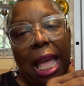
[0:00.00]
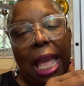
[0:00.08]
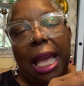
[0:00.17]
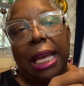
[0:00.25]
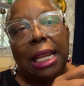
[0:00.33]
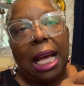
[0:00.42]

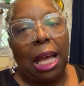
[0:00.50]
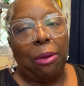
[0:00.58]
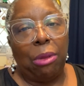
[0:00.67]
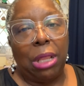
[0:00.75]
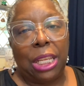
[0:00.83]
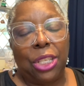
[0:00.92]
and I
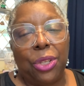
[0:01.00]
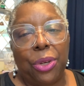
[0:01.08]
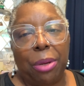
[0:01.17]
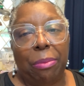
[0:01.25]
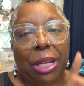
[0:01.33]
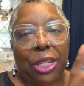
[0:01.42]
will
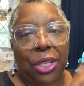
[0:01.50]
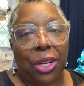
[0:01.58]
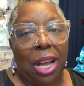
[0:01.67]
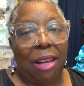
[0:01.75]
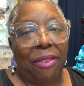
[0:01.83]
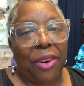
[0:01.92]
insert a picture
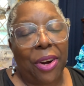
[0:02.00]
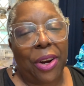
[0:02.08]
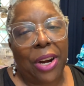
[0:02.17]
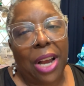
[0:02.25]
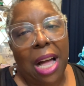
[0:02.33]
of her